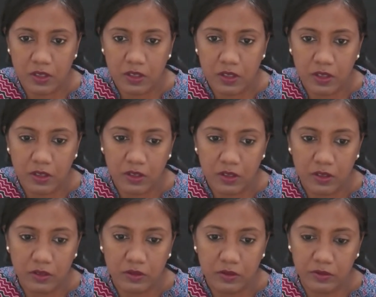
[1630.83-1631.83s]

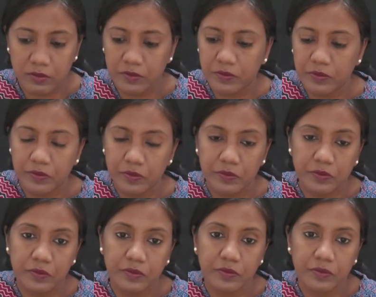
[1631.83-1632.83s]

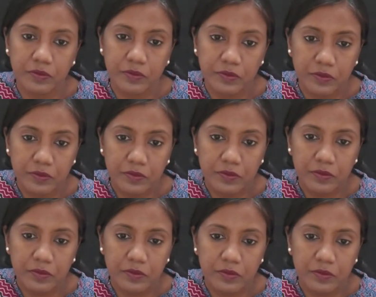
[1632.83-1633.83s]

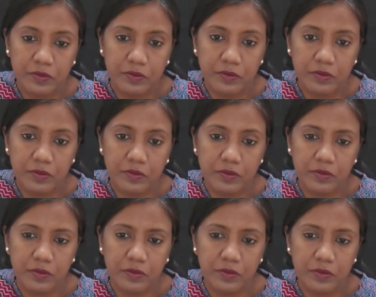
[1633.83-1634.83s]

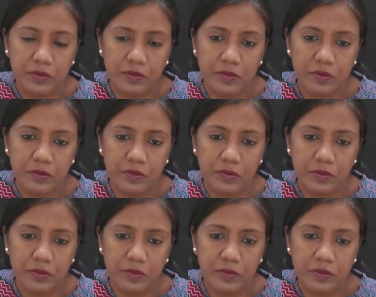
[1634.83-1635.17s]
Nobody speaks.